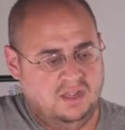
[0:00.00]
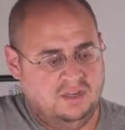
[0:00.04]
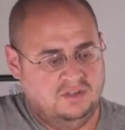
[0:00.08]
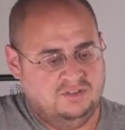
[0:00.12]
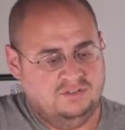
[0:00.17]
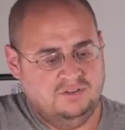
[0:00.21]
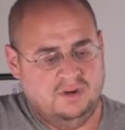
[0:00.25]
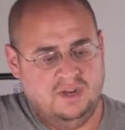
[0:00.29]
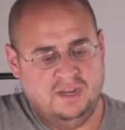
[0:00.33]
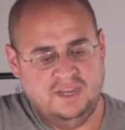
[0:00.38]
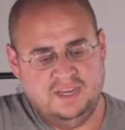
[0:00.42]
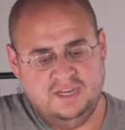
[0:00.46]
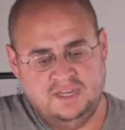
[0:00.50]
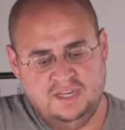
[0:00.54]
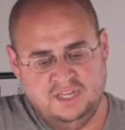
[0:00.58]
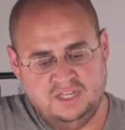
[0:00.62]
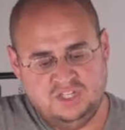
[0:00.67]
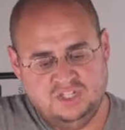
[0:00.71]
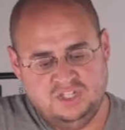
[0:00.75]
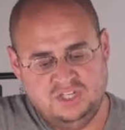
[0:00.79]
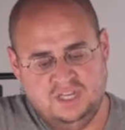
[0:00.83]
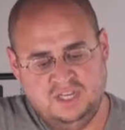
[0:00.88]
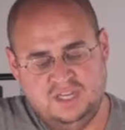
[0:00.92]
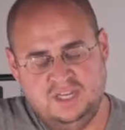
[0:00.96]
drug
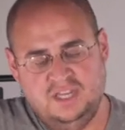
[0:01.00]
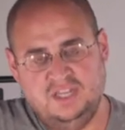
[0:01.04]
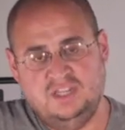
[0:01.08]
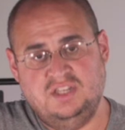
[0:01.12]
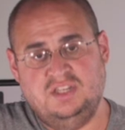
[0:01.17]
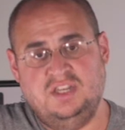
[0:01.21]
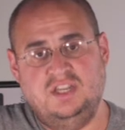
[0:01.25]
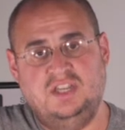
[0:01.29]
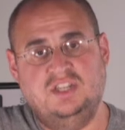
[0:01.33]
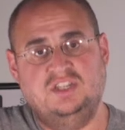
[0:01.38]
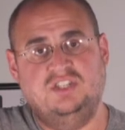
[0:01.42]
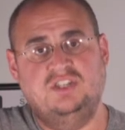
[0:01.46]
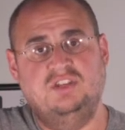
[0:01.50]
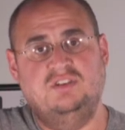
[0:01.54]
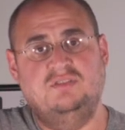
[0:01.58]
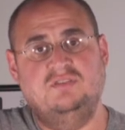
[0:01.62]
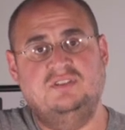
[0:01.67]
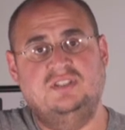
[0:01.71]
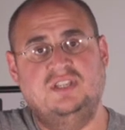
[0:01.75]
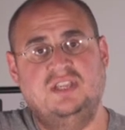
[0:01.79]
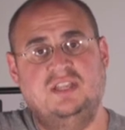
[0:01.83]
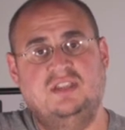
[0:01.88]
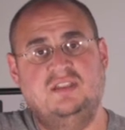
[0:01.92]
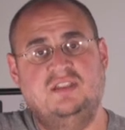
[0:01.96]
addiction
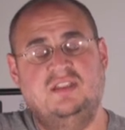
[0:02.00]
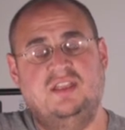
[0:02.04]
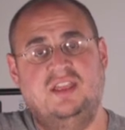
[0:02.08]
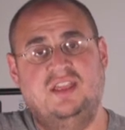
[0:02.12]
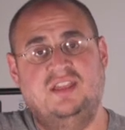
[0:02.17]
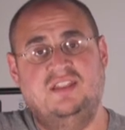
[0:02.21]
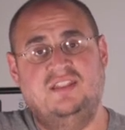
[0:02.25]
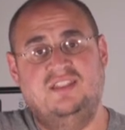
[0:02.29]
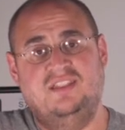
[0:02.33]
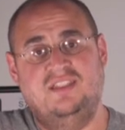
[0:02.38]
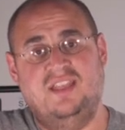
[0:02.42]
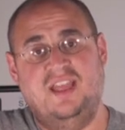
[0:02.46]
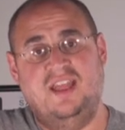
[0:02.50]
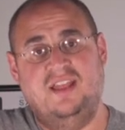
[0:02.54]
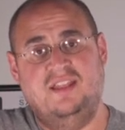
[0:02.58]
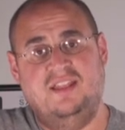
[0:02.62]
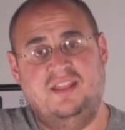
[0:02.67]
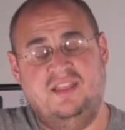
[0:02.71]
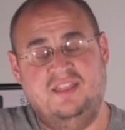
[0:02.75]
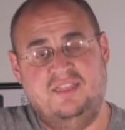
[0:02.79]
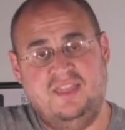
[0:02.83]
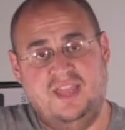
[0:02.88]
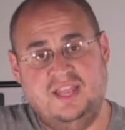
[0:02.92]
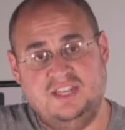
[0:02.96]
issues in
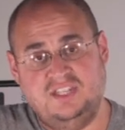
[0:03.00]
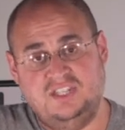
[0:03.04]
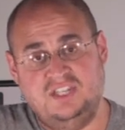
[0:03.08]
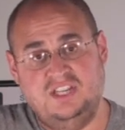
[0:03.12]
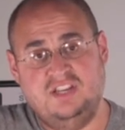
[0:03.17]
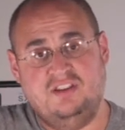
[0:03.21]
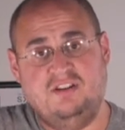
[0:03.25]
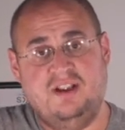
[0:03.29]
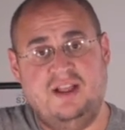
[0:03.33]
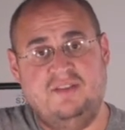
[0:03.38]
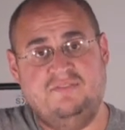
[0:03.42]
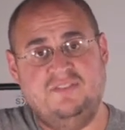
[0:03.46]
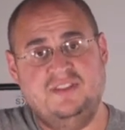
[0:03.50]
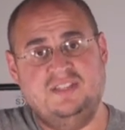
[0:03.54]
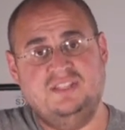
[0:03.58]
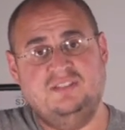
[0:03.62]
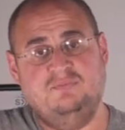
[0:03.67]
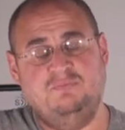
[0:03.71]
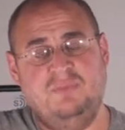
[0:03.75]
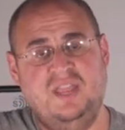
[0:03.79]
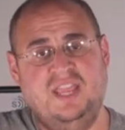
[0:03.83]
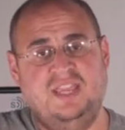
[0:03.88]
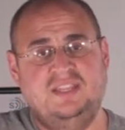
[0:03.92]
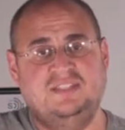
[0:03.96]
that geographic
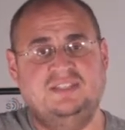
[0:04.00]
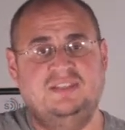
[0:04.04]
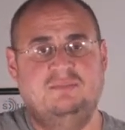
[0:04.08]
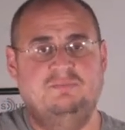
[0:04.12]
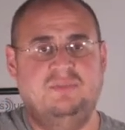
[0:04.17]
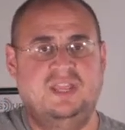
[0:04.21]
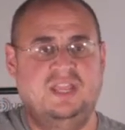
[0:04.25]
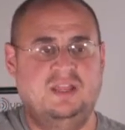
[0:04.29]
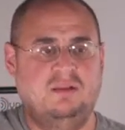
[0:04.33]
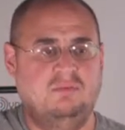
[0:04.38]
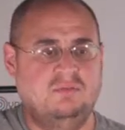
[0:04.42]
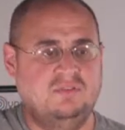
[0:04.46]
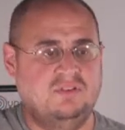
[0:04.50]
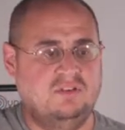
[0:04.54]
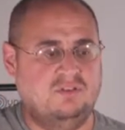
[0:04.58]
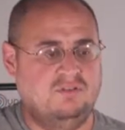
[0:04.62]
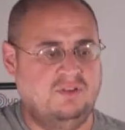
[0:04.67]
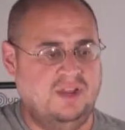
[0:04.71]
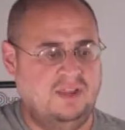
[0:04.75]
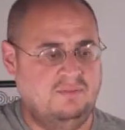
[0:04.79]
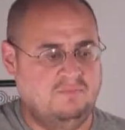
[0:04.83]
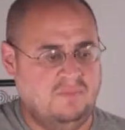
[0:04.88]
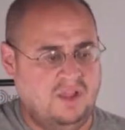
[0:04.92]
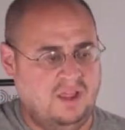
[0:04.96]
space, and being able to
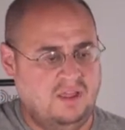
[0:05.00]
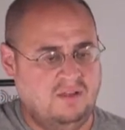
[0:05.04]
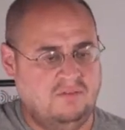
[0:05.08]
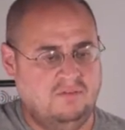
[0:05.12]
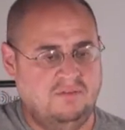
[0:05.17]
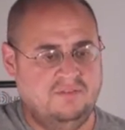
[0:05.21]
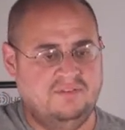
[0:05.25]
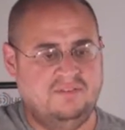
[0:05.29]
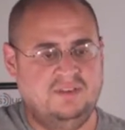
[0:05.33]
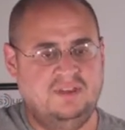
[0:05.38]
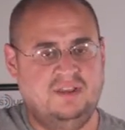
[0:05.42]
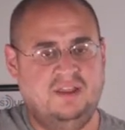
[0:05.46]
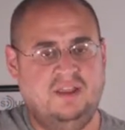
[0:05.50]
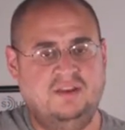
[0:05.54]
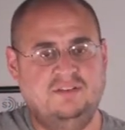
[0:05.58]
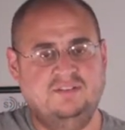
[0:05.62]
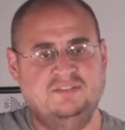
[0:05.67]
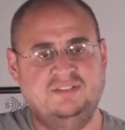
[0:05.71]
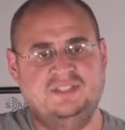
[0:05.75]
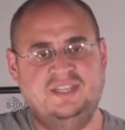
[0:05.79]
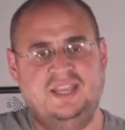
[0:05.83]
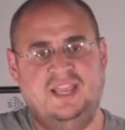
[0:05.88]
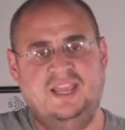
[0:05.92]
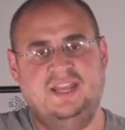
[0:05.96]
create models and
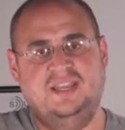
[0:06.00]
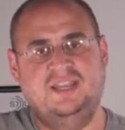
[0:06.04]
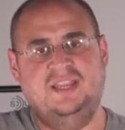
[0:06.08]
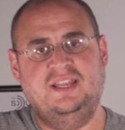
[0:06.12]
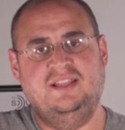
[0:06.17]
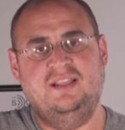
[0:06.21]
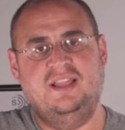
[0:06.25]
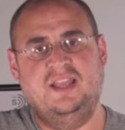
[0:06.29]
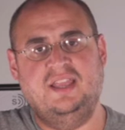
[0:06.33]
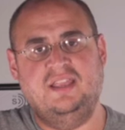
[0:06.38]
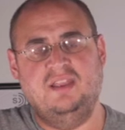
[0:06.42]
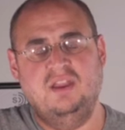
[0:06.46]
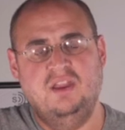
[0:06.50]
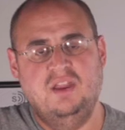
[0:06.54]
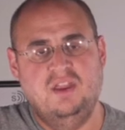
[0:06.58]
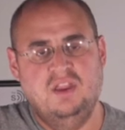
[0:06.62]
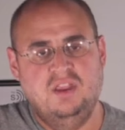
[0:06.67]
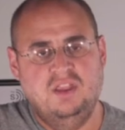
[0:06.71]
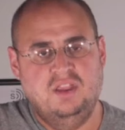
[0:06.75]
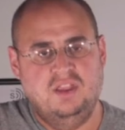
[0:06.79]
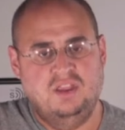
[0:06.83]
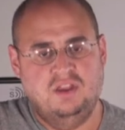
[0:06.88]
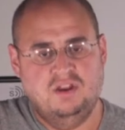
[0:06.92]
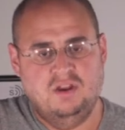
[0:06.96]
understanding, like,
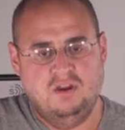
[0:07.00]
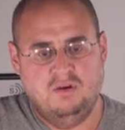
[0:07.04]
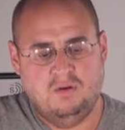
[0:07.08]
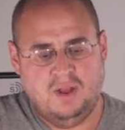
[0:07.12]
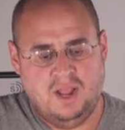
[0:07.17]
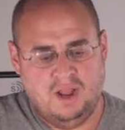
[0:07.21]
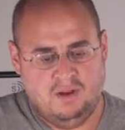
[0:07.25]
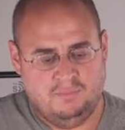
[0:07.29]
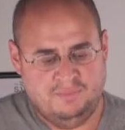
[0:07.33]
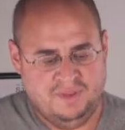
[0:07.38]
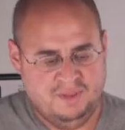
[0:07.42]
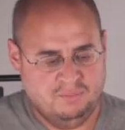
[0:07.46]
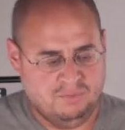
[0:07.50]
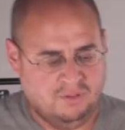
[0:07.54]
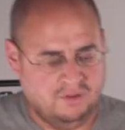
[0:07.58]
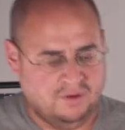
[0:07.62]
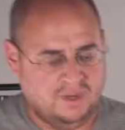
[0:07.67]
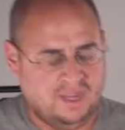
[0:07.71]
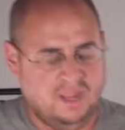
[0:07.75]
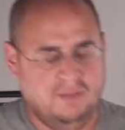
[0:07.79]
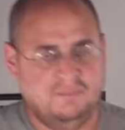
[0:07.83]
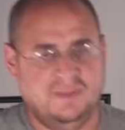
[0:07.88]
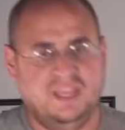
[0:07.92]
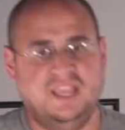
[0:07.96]
you know, how people are
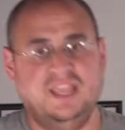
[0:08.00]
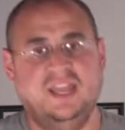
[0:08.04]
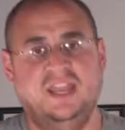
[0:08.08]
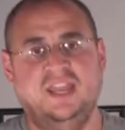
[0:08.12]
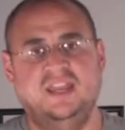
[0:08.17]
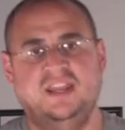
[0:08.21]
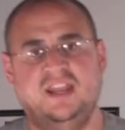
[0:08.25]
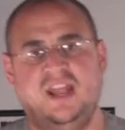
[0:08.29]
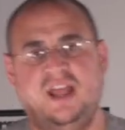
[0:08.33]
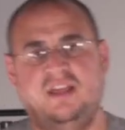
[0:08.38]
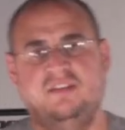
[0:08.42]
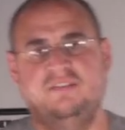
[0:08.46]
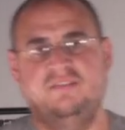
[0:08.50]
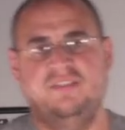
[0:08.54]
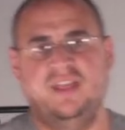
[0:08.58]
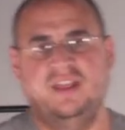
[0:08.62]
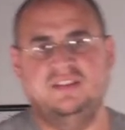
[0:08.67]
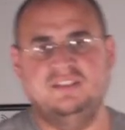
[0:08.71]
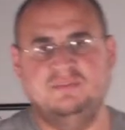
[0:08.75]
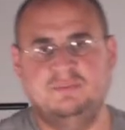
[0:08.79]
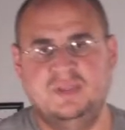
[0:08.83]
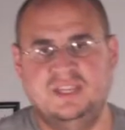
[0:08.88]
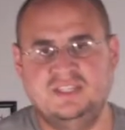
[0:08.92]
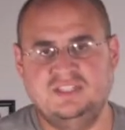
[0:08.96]
coming in and out of
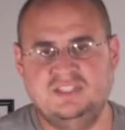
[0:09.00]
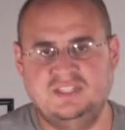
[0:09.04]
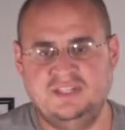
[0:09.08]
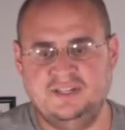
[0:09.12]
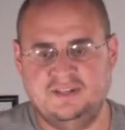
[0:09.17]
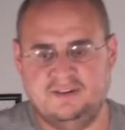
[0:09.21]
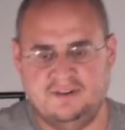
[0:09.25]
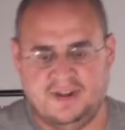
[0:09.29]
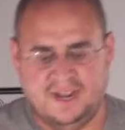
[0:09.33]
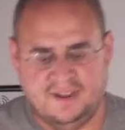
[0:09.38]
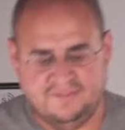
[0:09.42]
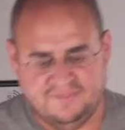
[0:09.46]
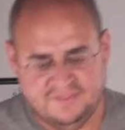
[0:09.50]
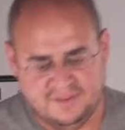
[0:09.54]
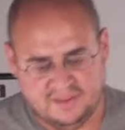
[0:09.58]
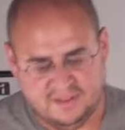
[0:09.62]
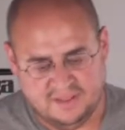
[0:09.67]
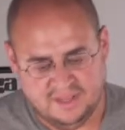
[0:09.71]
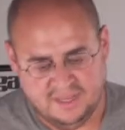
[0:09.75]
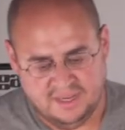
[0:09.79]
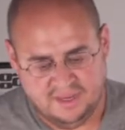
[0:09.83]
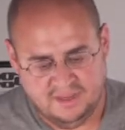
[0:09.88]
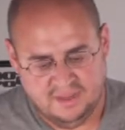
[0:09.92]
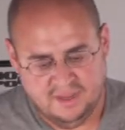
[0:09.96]
that space
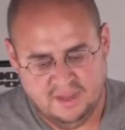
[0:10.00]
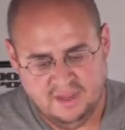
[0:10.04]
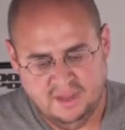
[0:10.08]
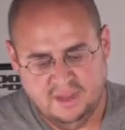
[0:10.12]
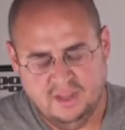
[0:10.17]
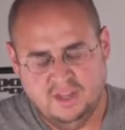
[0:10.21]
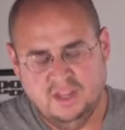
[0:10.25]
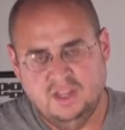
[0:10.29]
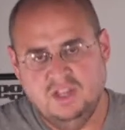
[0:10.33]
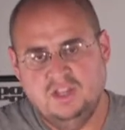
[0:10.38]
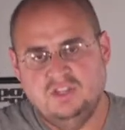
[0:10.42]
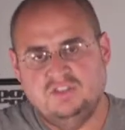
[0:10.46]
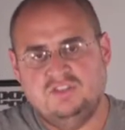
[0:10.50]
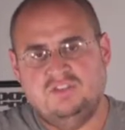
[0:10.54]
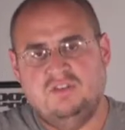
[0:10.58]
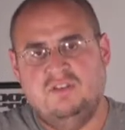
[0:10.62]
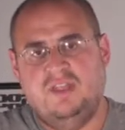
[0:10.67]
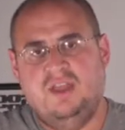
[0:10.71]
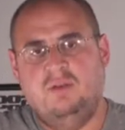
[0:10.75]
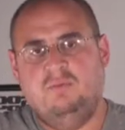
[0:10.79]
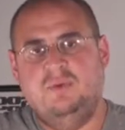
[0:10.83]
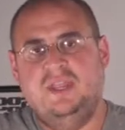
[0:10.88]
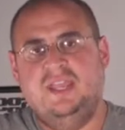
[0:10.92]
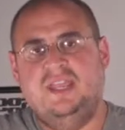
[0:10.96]
geographically, so
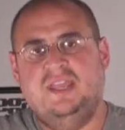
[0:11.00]
that we